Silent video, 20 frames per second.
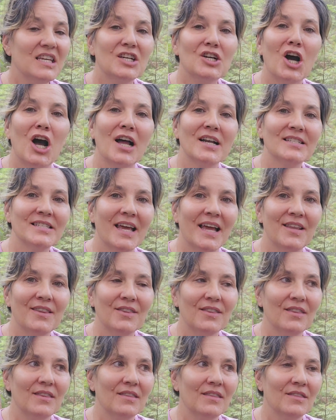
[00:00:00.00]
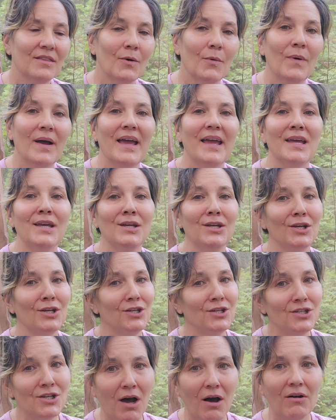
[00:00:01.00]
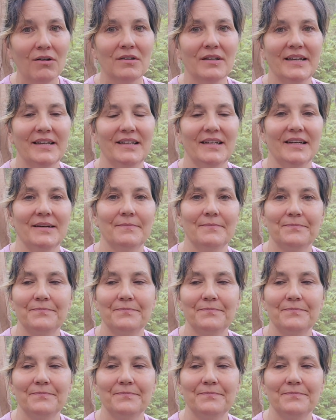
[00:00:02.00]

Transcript: content the way y'all like it.